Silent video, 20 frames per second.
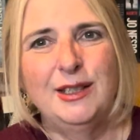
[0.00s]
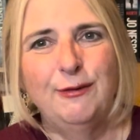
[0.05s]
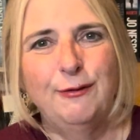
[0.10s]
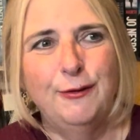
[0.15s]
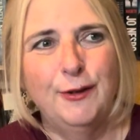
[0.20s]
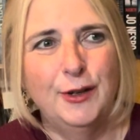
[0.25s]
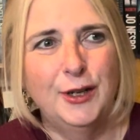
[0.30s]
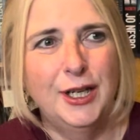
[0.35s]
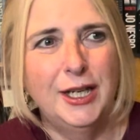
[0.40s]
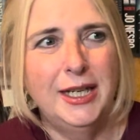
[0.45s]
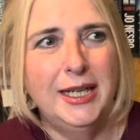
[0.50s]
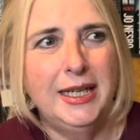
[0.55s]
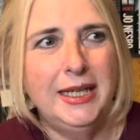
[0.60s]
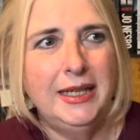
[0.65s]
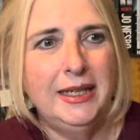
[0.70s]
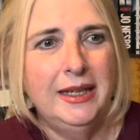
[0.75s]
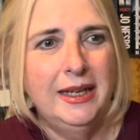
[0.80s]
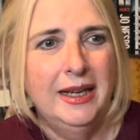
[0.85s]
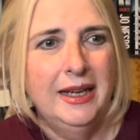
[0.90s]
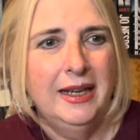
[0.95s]

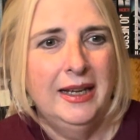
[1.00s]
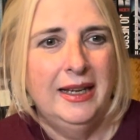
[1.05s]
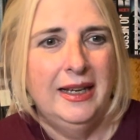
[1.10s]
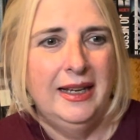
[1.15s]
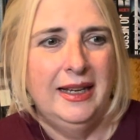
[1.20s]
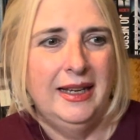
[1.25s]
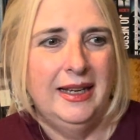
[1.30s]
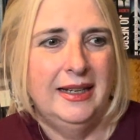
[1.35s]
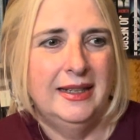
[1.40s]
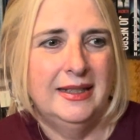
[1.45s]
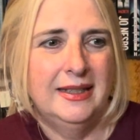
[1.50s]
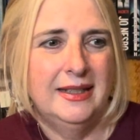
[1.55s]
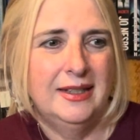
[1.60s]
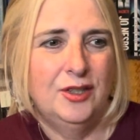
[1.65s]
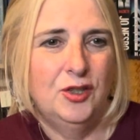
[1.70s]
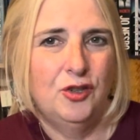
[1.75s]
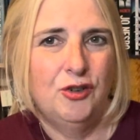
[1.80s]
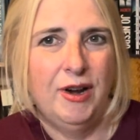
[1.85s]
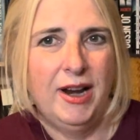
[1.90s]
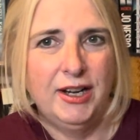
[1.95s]
funny, it's
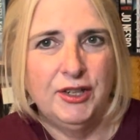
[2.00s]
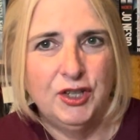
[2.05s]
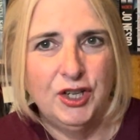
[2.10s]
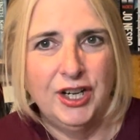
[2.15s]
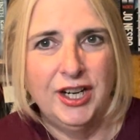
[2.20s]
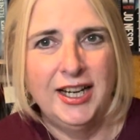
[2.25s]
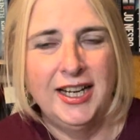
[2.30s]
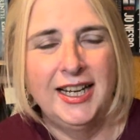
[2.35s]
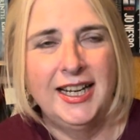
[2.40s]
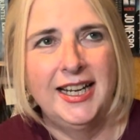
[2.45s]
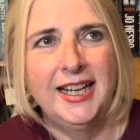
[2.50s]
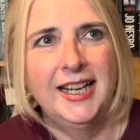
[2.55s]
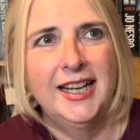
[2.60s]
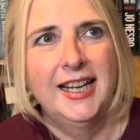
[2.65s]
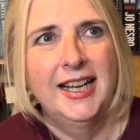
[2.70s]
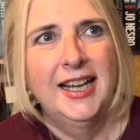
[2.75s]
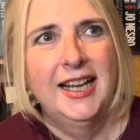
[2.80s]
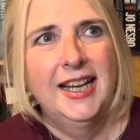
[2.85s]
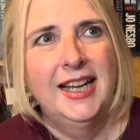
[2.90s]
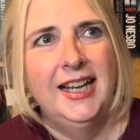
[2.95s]
tragic,
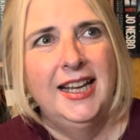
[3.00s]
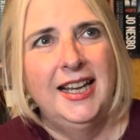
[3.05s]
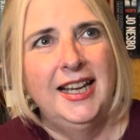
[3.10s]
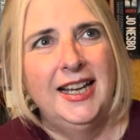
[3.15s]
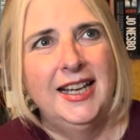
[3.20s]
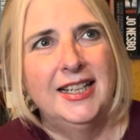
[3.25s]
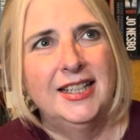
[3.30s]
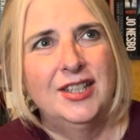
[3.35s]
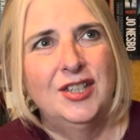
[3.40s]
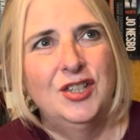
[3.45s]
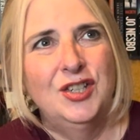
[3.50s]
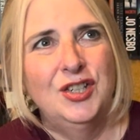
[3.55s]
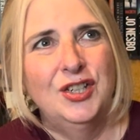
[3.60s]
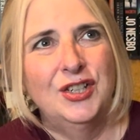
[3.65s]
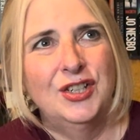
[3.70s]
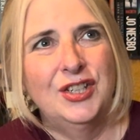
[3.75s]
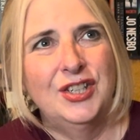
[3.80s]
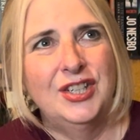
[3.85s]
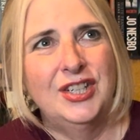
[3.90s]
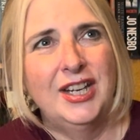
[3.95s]
it's
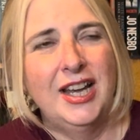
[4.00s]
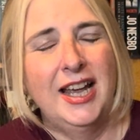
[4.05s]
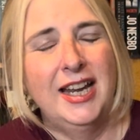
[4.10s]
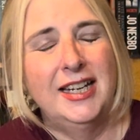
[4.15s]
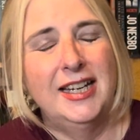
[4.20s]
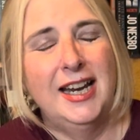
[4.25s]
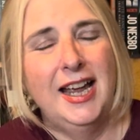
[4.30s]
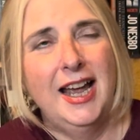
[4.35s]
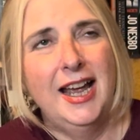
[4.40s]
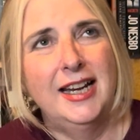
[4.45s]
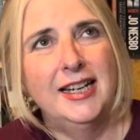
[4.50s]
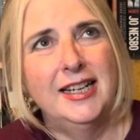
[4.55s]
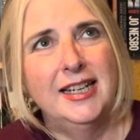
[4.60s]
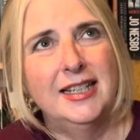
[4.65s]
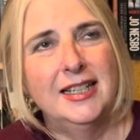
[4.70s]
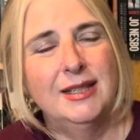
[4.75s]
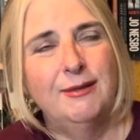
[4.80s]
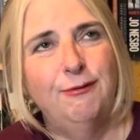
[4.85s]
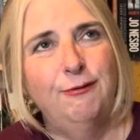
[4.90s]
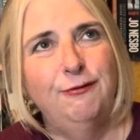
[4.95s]
just and
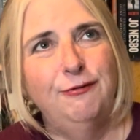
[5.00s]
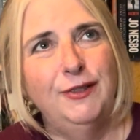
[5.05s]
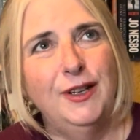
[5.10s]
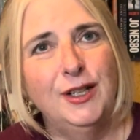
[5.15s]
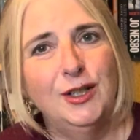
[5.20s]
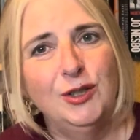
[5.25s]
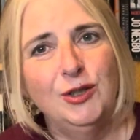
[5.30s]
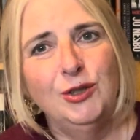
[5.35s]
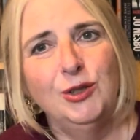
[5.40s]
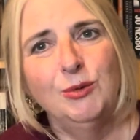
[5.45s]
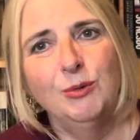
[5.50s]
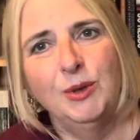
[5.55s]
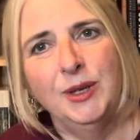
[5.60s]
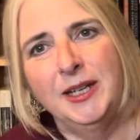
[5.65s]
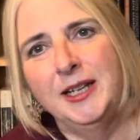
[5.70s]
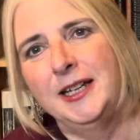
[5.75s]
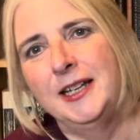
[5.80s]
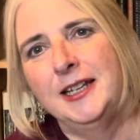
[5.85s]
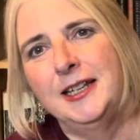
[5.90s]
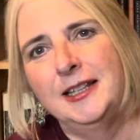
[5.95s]
it's filled
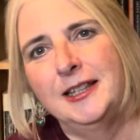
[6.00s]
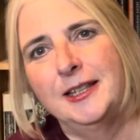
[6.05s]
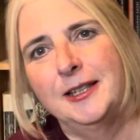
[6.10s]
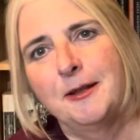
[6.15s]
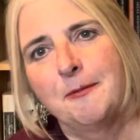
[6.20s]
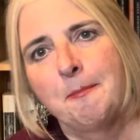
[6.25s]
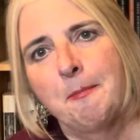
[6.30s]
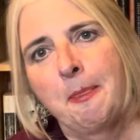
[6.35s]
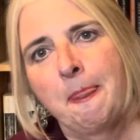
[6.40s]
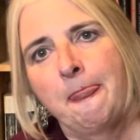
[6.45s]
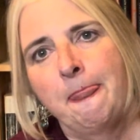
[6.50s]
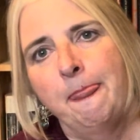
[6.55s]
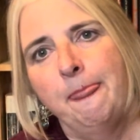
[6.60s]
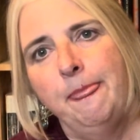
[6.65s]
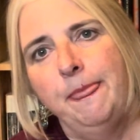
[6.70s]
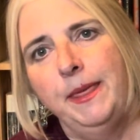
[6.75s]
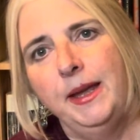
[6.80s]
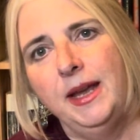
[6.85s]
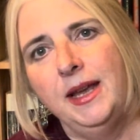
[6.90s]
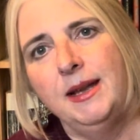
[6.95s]
with
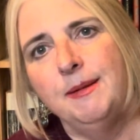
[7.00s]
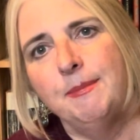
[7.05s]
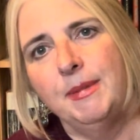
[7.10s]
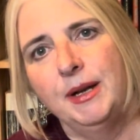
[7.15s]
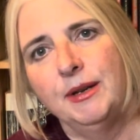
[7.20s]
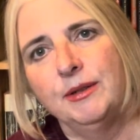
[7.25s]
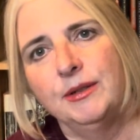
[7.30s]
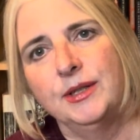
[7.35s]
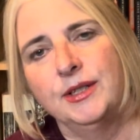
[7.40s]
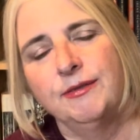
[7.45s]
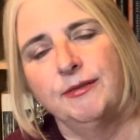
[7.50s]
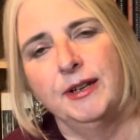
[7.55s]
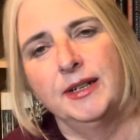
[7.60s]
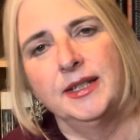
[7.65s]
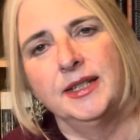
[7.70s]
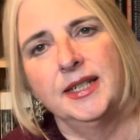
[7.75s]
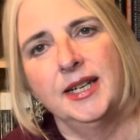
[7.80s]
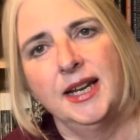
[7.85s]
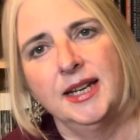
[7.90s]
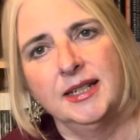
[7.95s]
the most
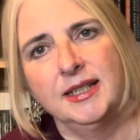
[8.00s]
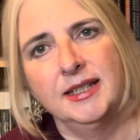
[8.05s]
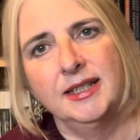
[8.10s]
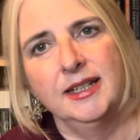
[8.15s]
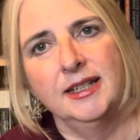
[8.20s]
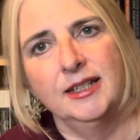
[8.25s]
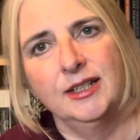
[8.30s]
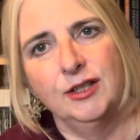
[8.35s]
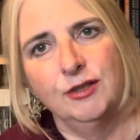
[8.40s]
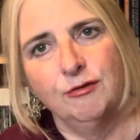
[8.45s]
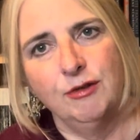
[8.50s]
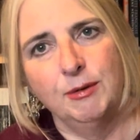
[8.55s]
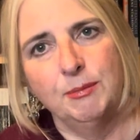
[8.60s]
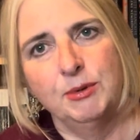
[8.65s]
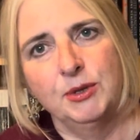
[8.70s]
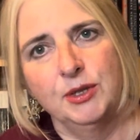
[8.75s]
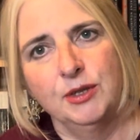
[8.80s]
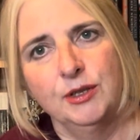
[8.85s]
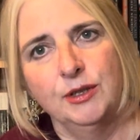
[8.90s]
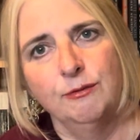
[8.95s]
fantastic
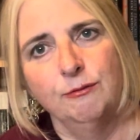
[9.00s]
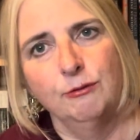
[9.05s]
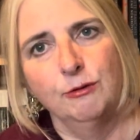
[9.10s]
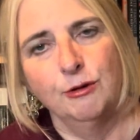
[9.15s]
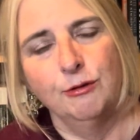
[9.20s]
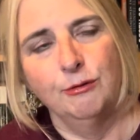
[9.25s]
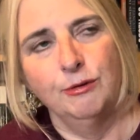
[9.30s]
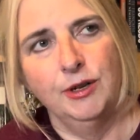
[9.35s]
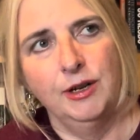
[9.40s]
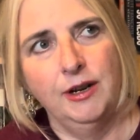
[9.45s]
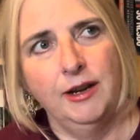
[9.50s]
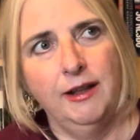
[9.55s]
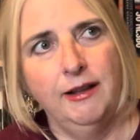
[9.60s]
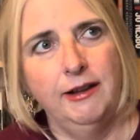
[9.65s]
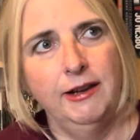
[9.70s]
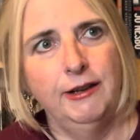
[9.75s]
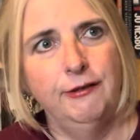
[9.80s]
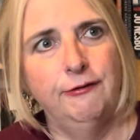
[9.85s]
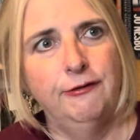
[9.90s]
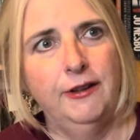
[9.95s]
descriptions of rural
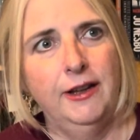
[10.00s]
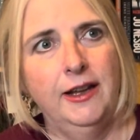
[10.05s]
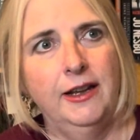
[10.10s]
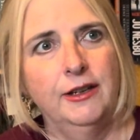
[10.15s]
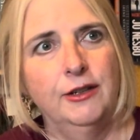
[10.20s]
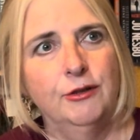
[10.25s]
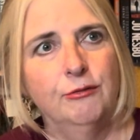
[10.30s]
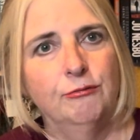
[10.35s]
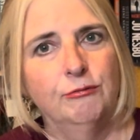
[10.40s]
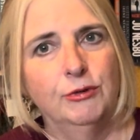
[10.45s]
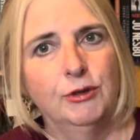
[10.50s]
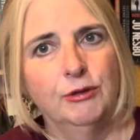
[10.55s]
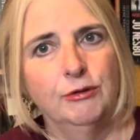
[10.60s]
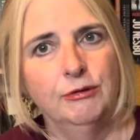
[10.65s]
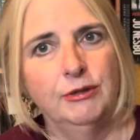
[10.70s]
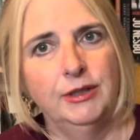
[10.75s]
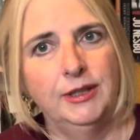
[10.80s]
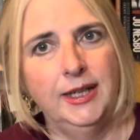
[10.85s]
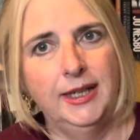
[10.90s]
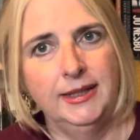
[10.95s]
life and
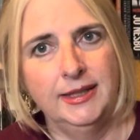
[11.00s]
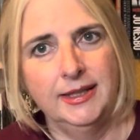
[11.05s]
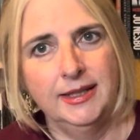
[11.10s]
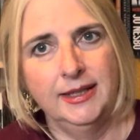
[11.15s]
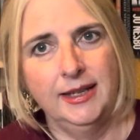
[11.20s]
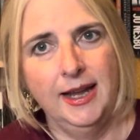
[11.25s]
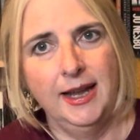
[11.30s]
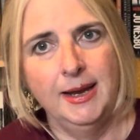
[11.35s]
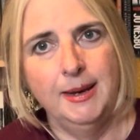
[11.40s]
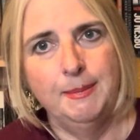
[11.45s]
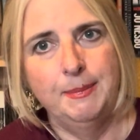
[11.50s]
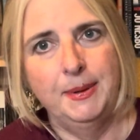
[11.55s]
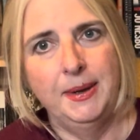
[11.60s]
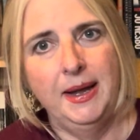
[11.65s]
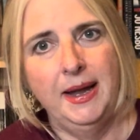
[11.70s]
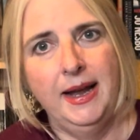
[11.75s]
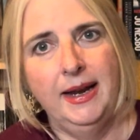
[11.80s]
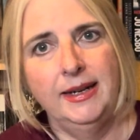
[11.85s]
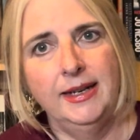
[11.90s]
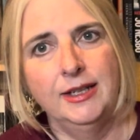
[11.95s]
rural landscape,
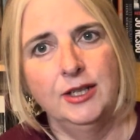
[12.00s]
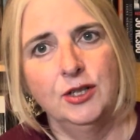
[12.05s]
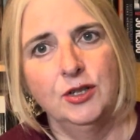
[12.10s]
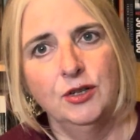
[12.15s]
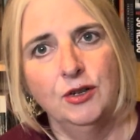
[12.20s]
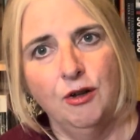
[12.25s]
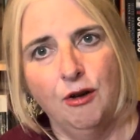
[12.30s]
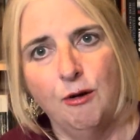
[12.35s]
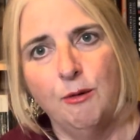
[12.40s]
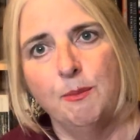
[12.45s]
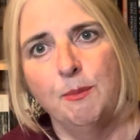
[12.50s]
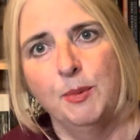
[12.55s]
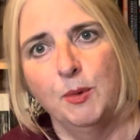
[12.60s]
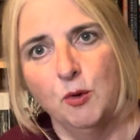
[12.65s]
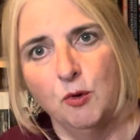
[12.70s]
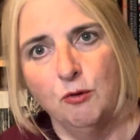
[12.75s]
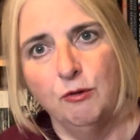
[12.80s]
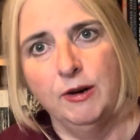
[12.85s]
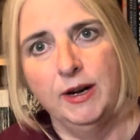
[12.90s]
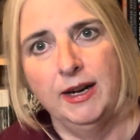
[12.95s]
and it's not
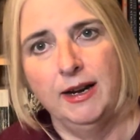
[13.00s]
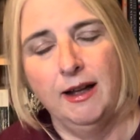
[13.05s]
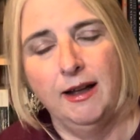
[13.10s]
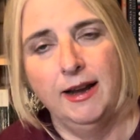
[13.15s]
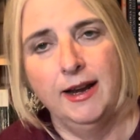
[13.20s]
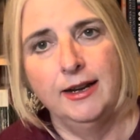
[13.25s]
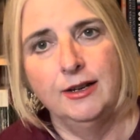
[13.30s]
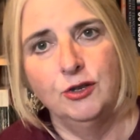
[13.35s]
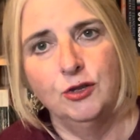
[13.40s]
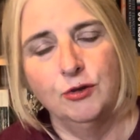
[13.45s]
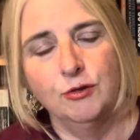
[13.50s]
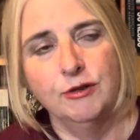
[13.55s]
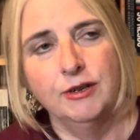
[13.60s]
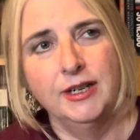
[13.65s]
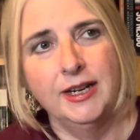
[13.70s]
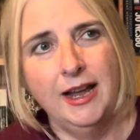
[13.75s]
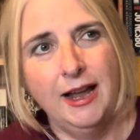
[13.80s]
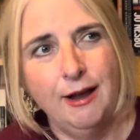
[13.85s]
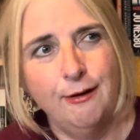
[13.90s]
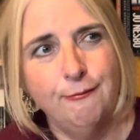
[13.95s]
boring. I enjoyed
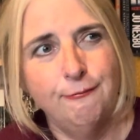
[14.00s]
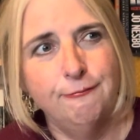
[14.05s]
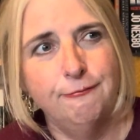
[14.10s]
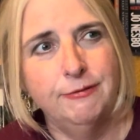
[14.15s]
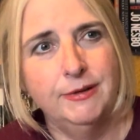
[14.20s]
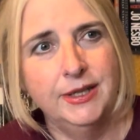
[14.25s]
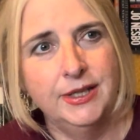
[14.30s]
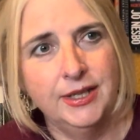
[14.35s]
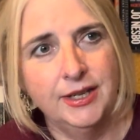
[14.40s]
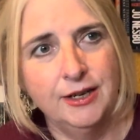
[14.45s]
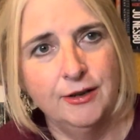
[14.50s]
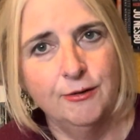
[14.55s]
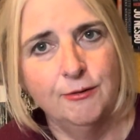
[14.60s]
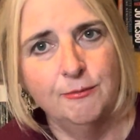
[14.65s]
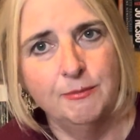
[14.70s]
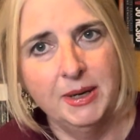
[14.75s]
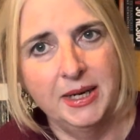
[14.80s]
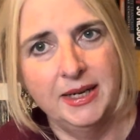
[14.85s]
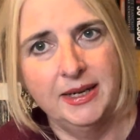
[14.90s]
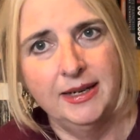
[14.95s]
every single
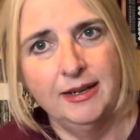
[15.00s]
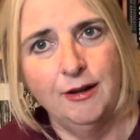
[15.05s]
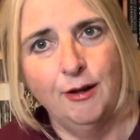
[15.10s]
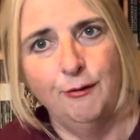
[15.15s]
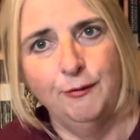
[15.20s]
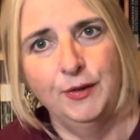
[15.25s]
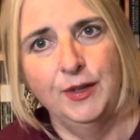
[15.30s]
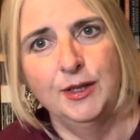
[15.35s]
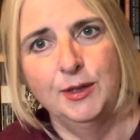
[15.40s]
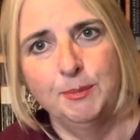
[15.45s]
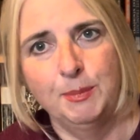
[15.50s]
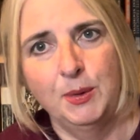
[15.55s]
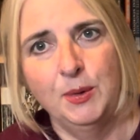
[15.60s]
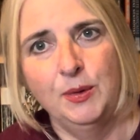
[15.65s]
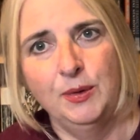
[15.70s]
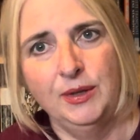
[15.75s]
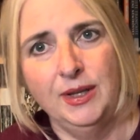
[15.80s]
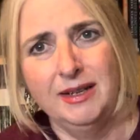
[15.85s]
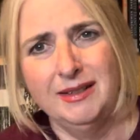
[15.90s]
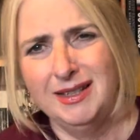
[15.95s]
minute of this
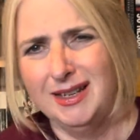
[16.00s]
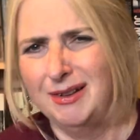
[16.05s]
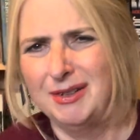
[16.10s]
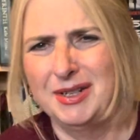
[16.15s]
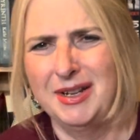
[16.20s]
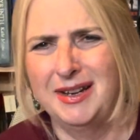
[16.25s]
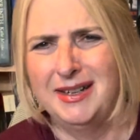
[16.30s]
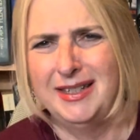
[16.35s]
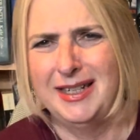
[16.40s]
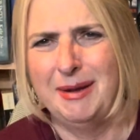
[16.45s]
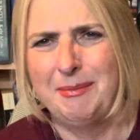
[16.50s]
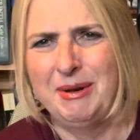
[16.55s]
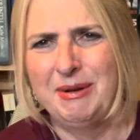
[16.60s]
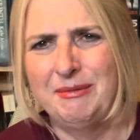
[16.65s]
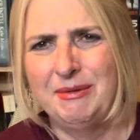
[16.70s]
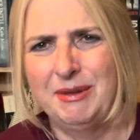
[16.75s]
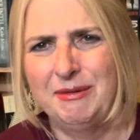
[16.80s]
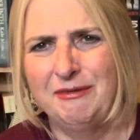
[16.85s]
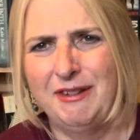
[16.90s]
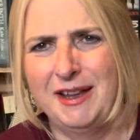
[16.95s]
book. That sounds like damning
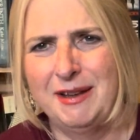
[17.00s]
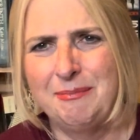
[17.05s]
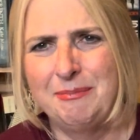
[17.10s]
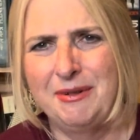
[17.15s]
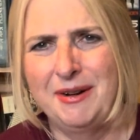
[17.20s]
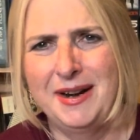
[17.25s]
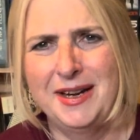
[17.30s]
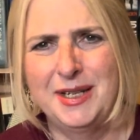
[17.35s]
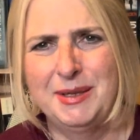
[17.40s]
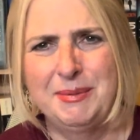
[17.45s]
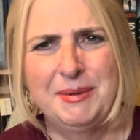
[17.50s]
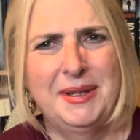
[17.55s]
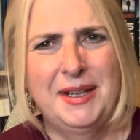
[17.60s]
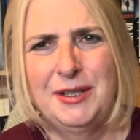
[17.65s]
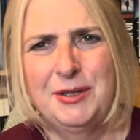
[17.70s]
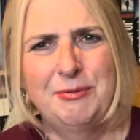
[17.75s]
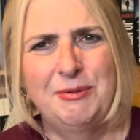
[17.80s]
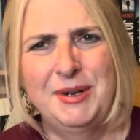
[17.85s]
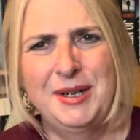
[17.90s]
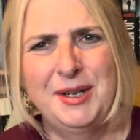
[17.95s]
with faint praise, but
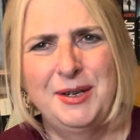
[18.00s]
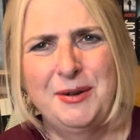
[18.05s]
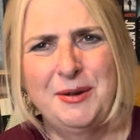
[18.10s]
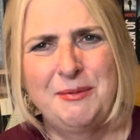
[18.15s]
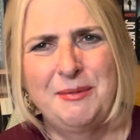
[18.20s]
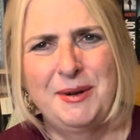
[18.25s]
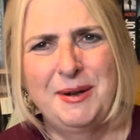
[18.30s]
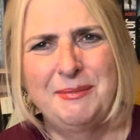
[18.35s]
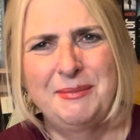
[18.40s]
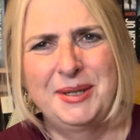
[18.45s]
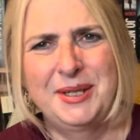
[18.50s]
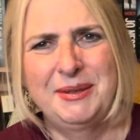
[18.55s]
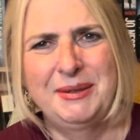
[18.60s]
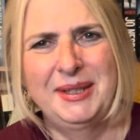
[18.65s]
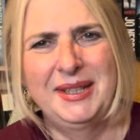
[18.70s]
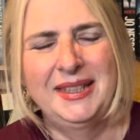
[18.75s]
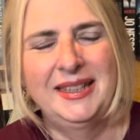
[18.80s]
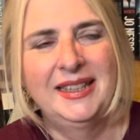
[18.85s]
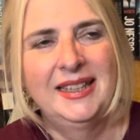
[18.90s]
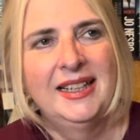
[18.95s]
that's really not what I'm
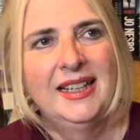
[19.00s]
doing.